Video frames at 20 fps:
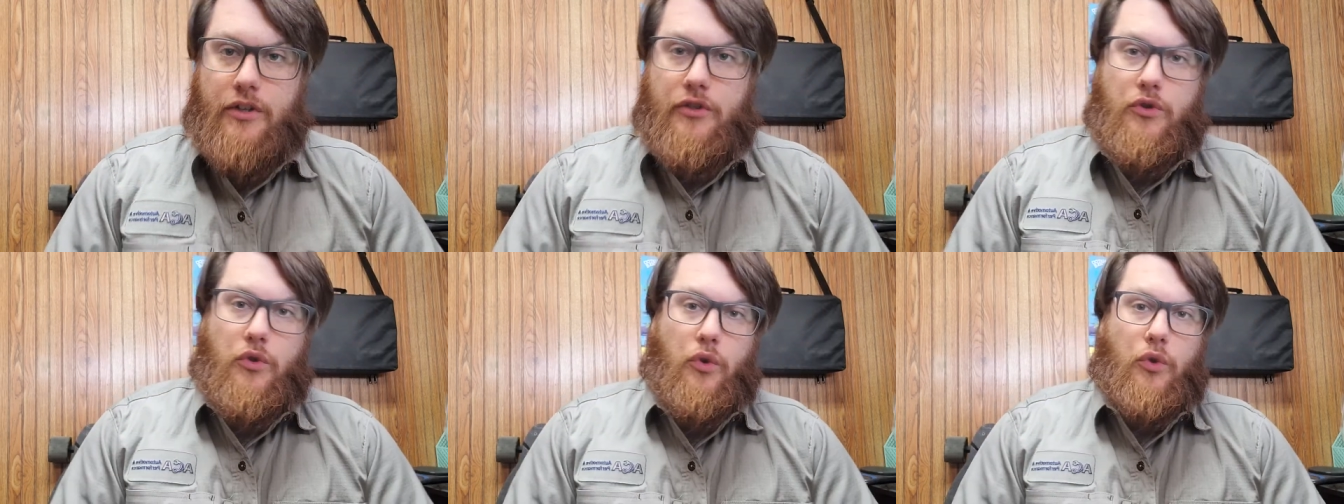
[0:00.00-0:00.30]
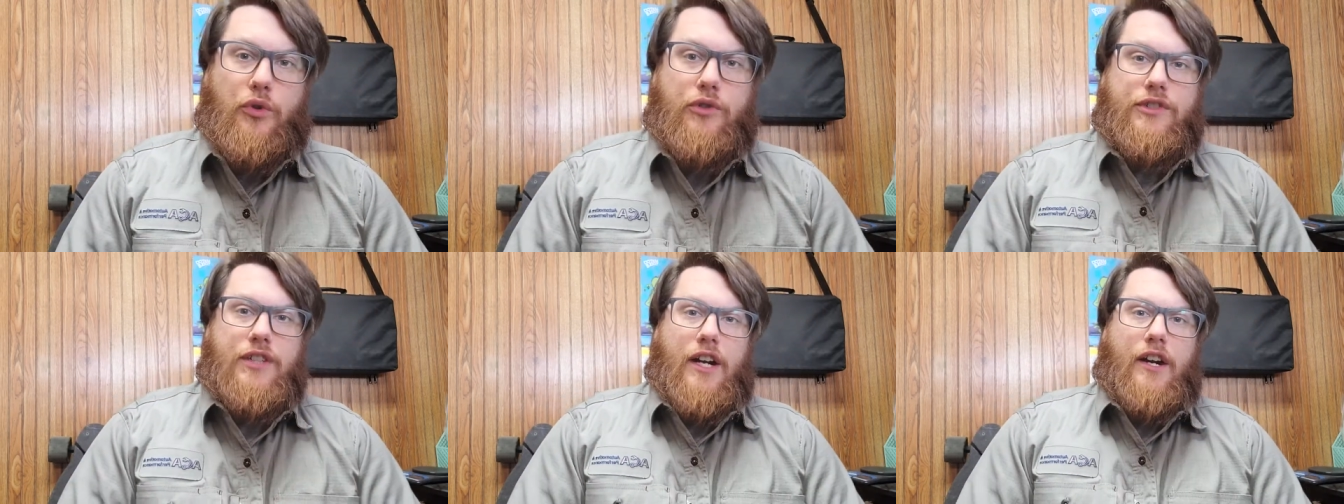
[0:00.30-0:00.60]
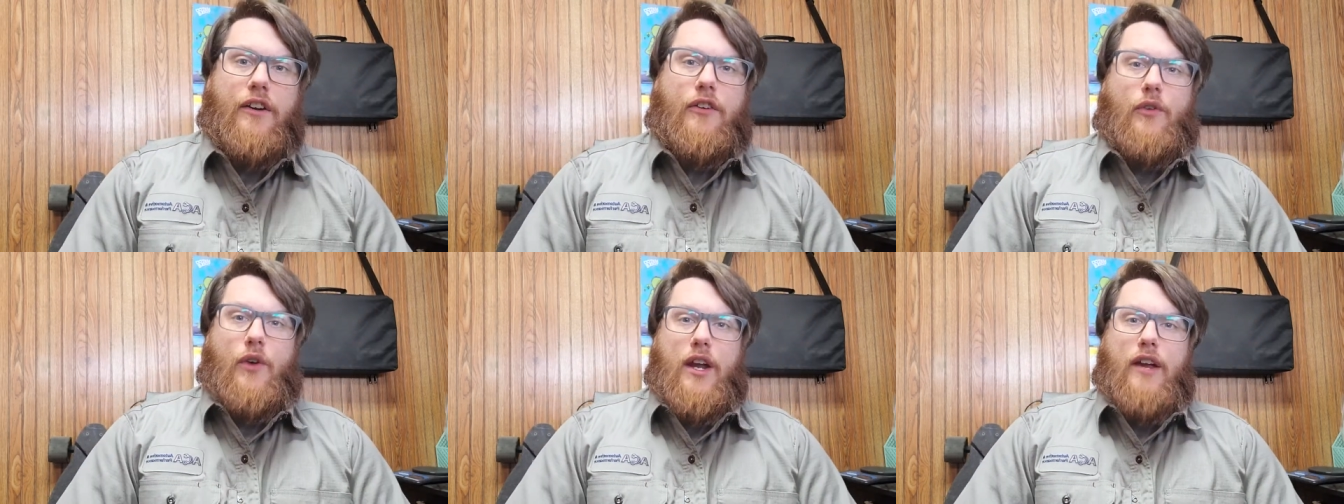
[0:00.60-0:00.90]
tools that
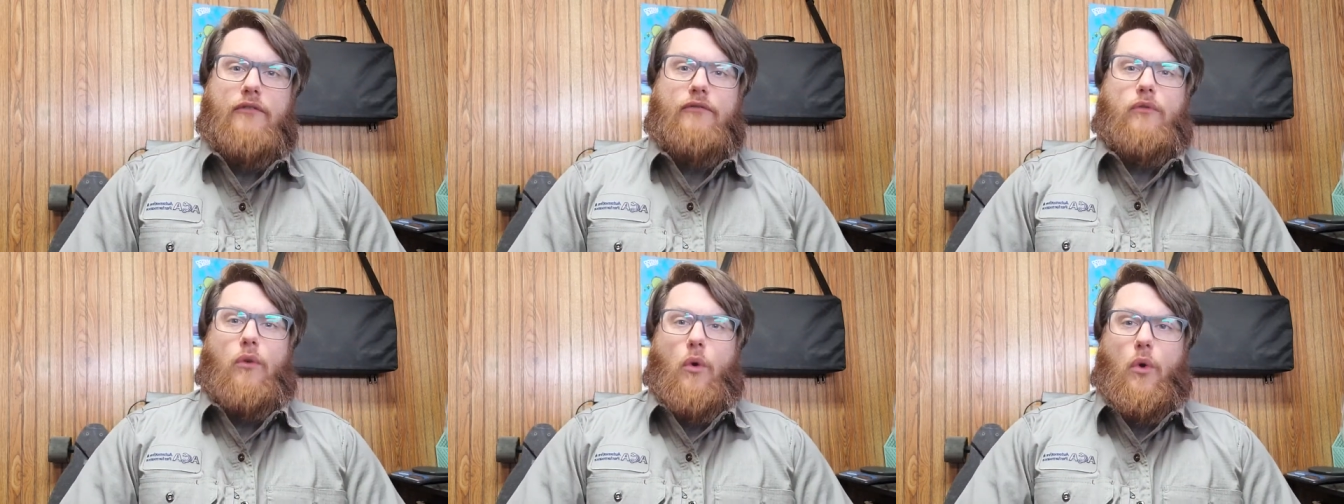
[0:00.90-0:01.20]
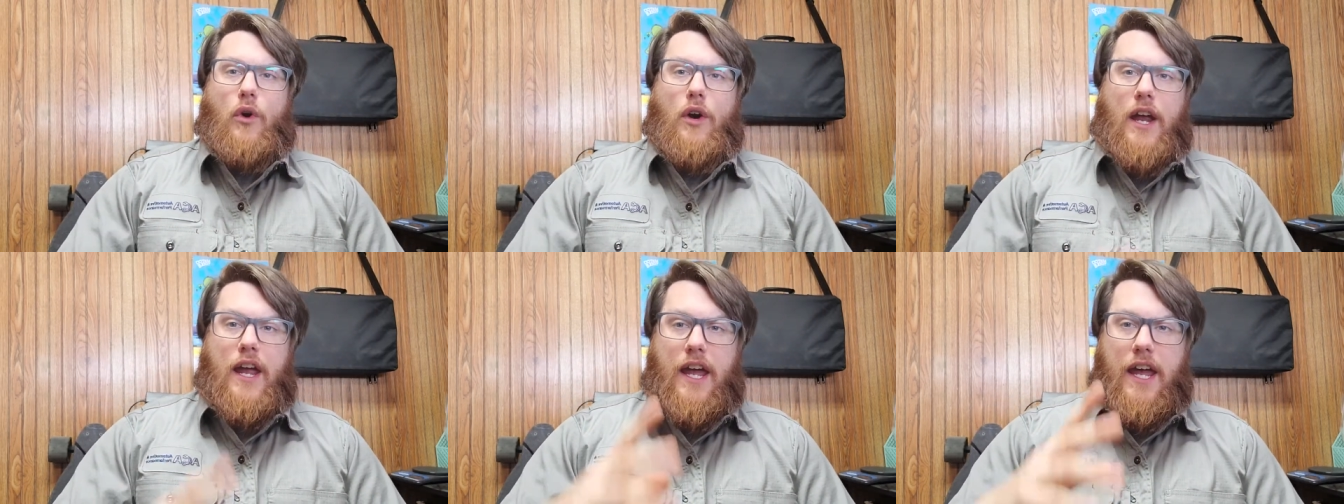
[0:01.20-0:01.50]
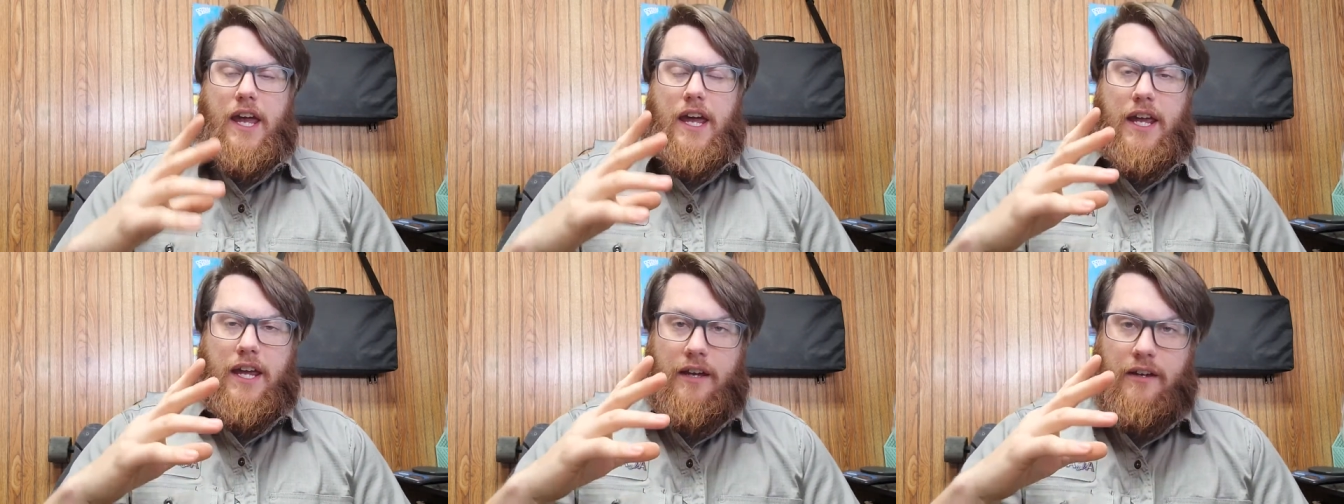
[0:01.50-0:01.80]
are great for
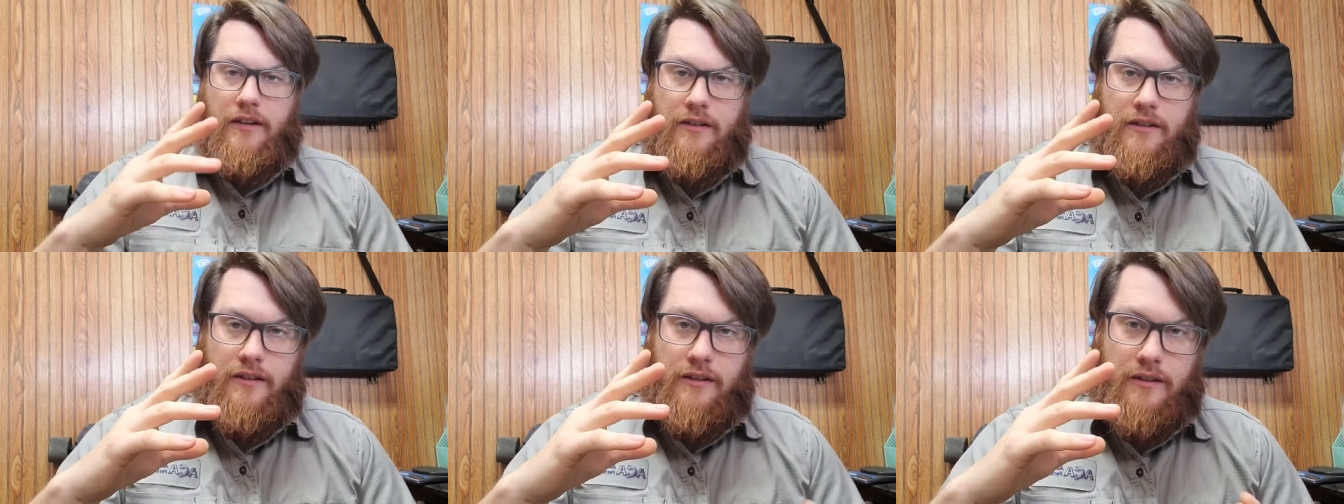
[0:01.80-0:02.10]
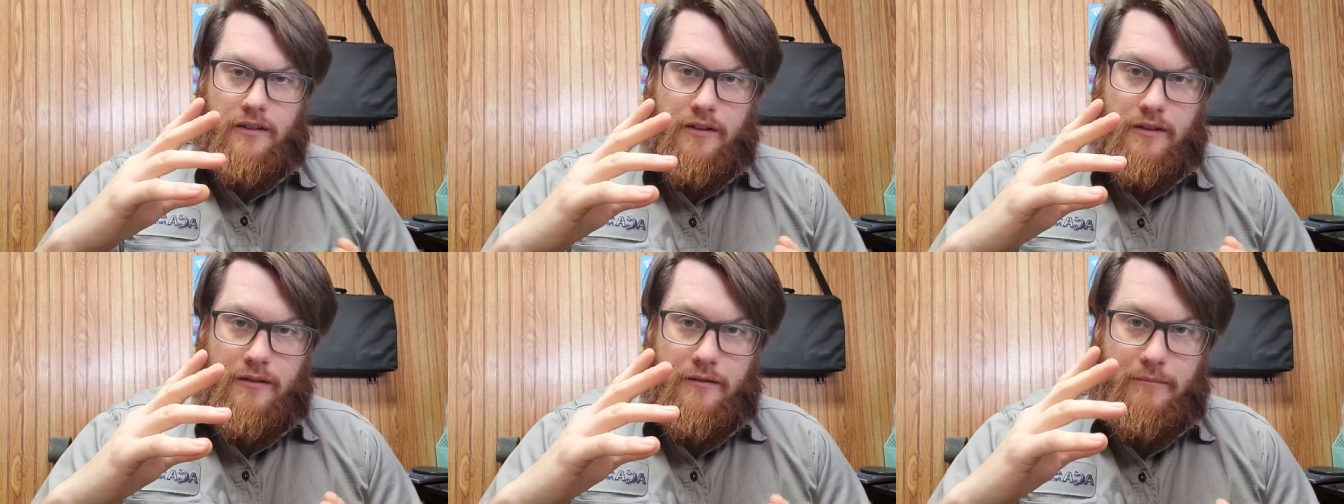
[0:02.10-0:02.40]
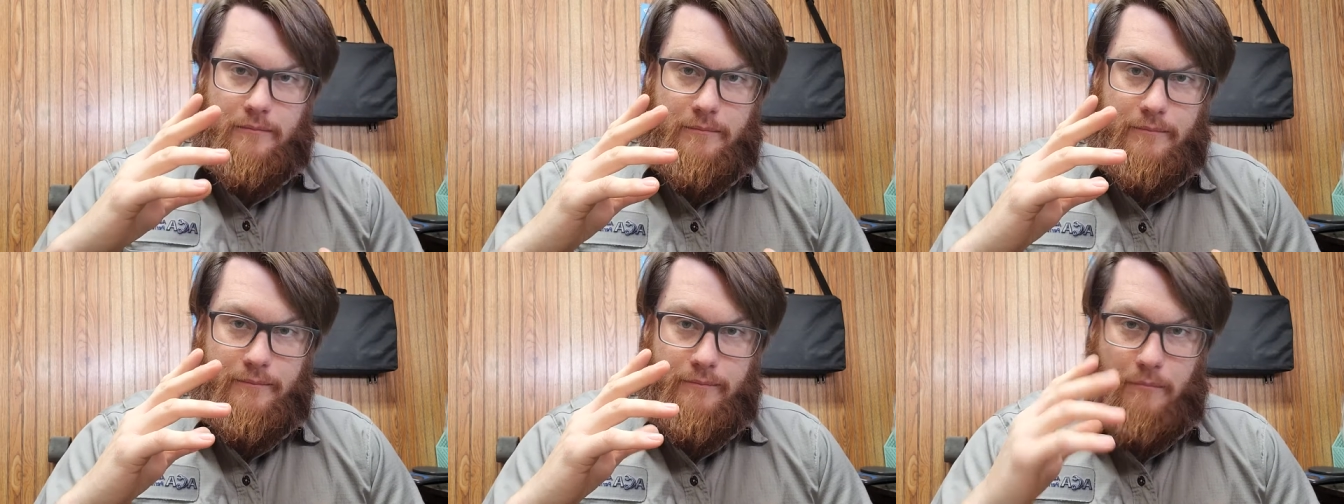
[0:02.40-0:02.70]
a
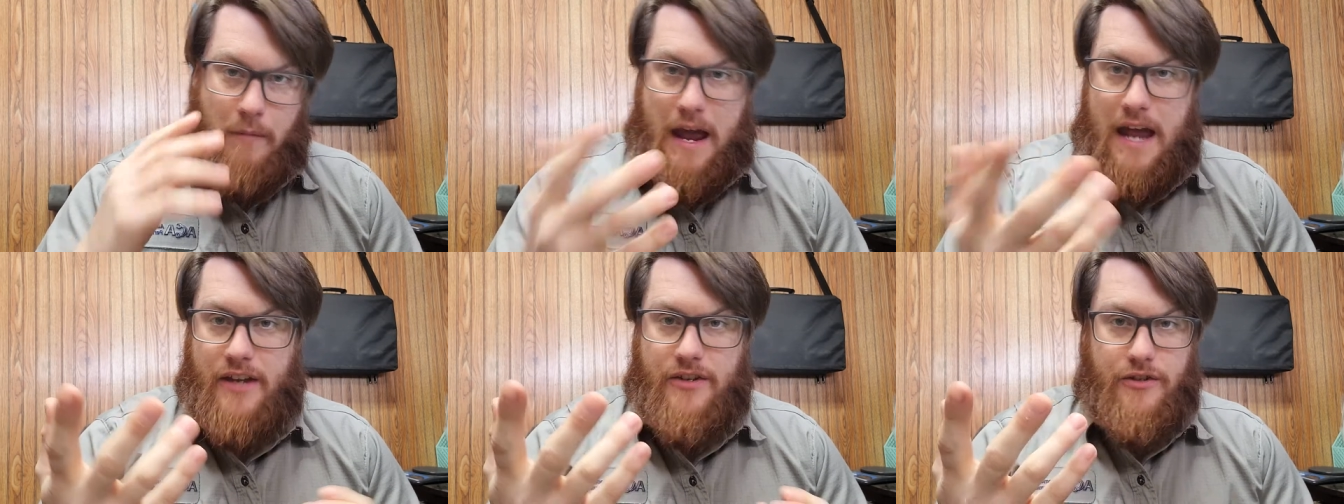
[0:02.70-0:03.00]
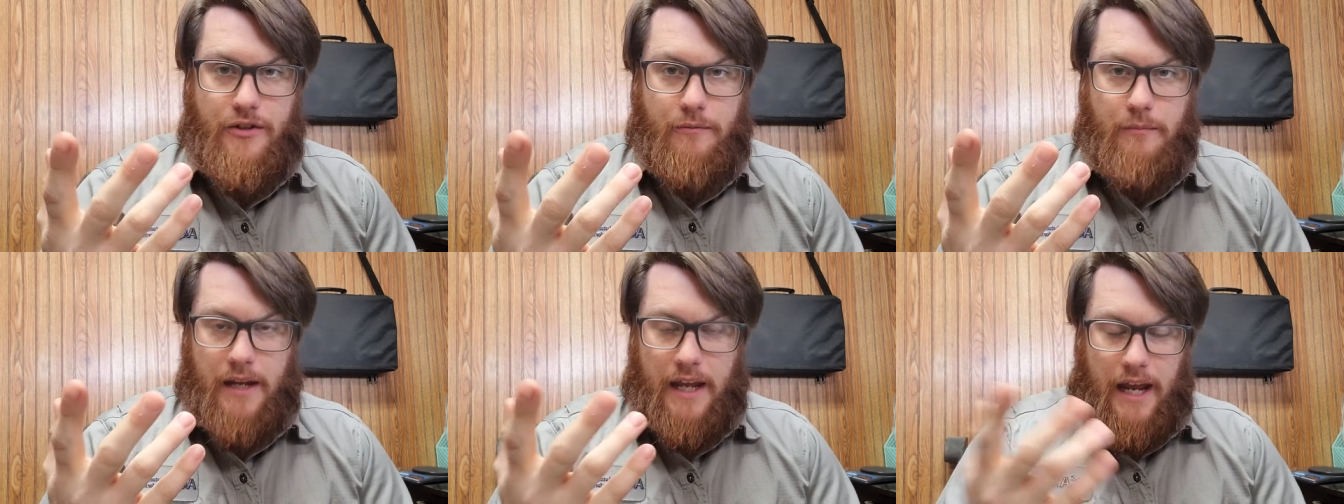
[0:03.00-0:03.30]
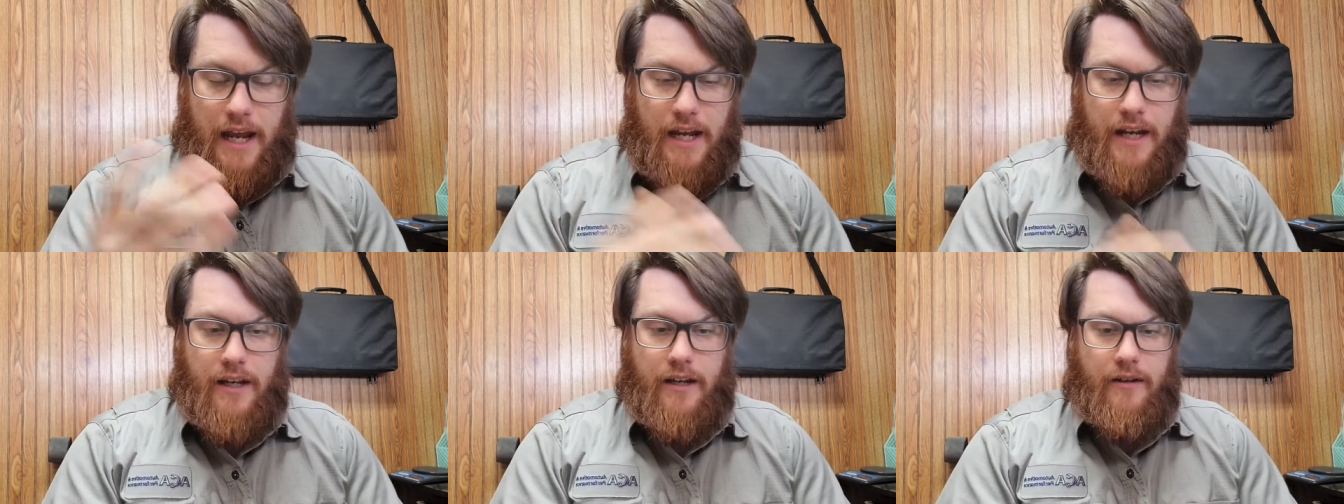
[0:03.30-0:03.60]
master
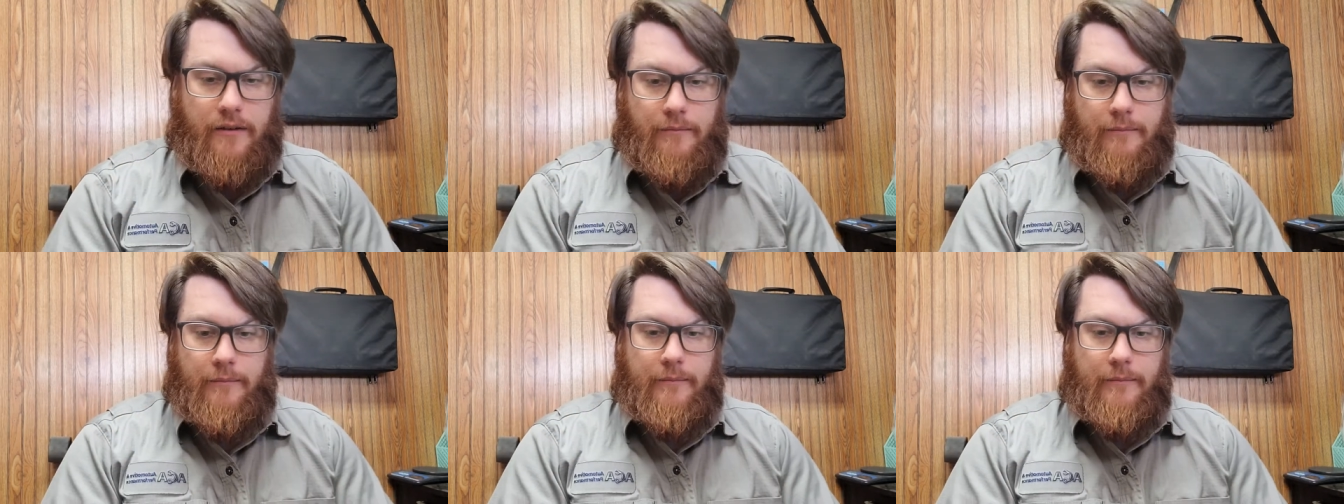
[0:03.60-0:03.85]
mechanic,